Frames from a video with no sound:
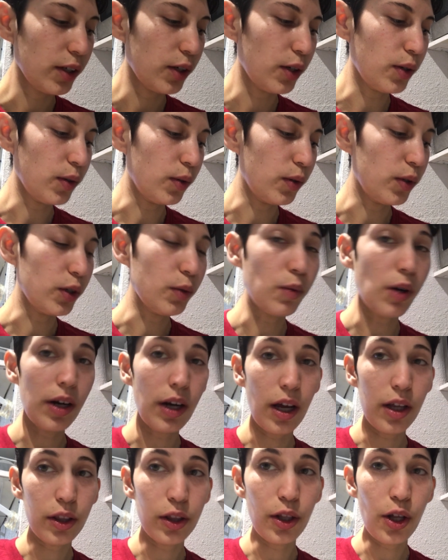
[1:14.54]
you want it
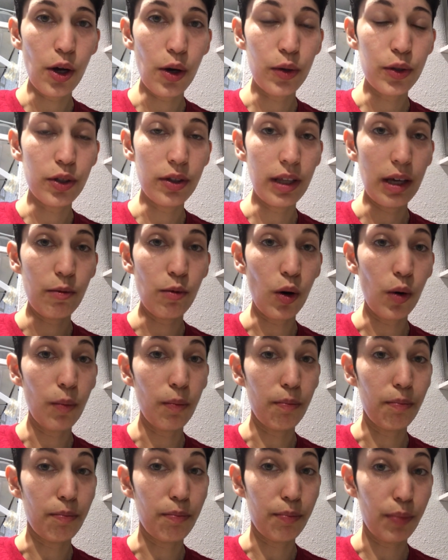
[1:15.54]
on low so they
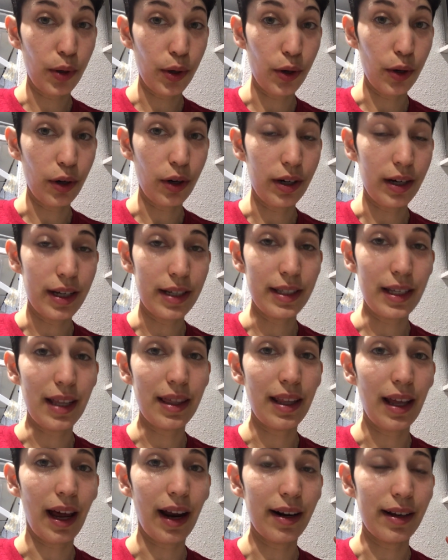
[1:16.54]
won't burn, because
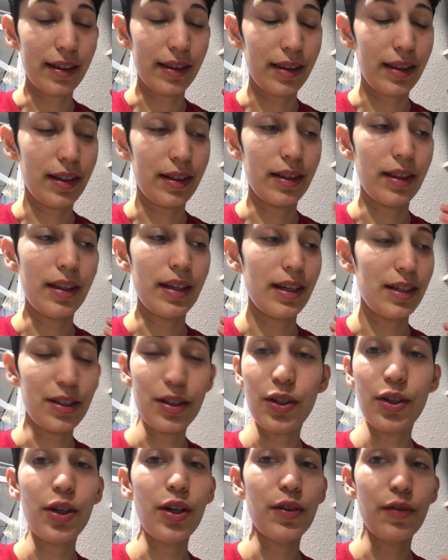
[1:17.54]
then that
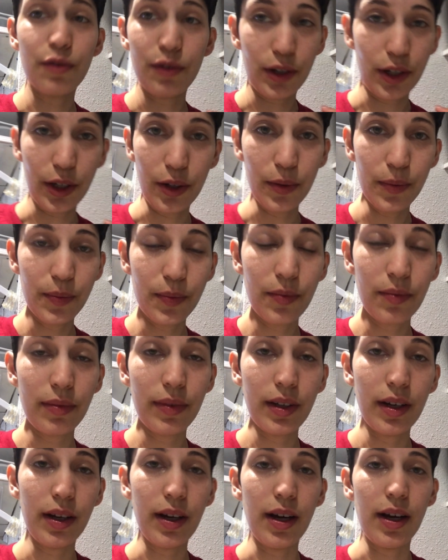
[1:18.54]
isn't good for you.
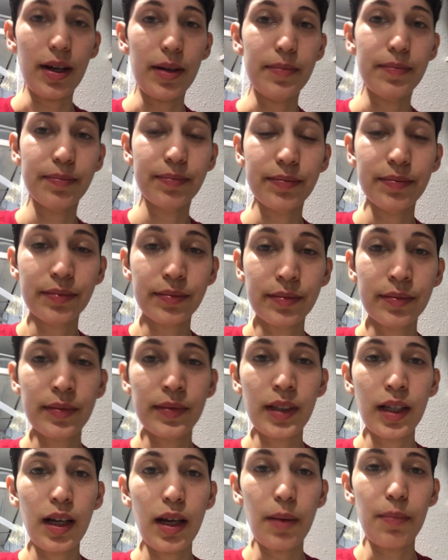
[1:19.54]

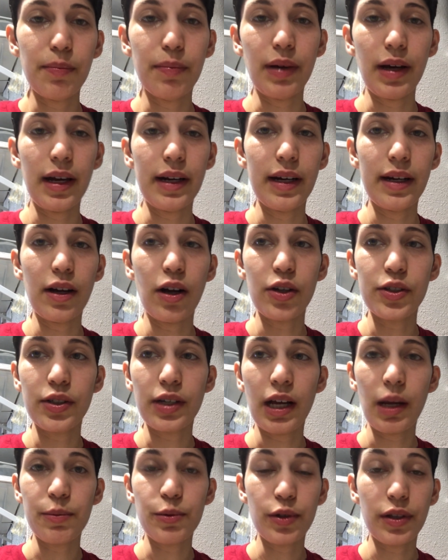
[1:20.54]
But it also
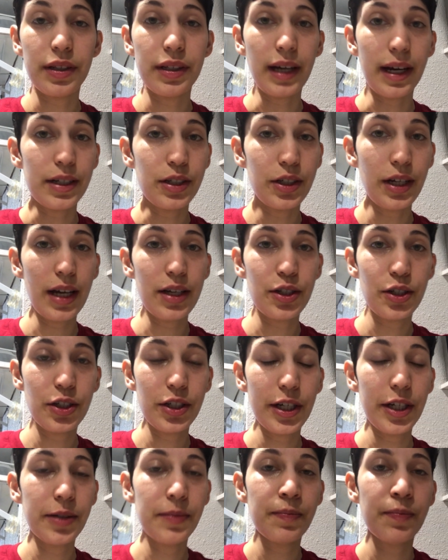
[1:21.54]
helps with
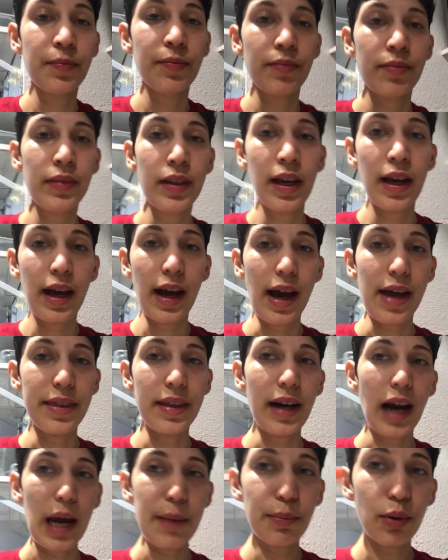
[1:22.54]
digestion. And
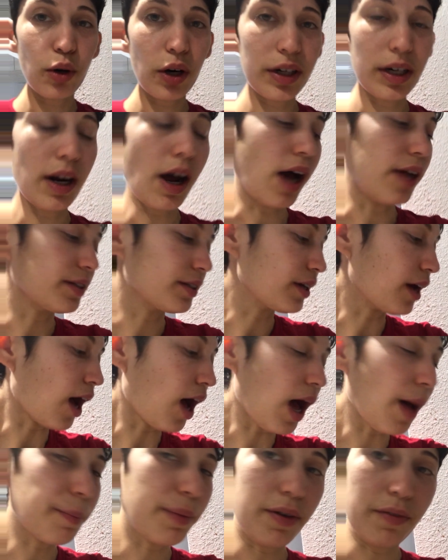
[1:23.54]
then I poured it on
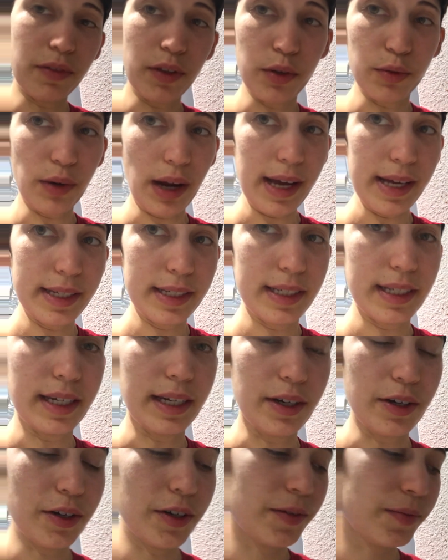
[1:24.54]
top of the rice
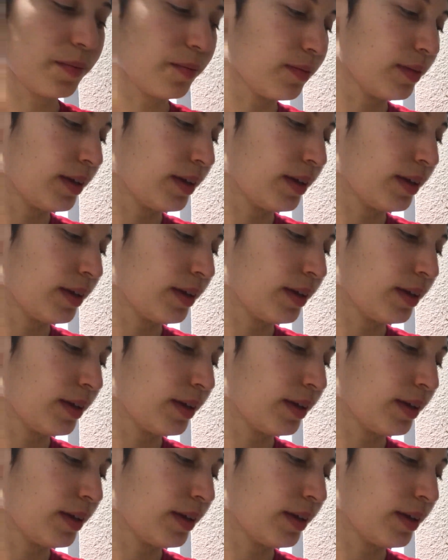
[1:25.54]
here,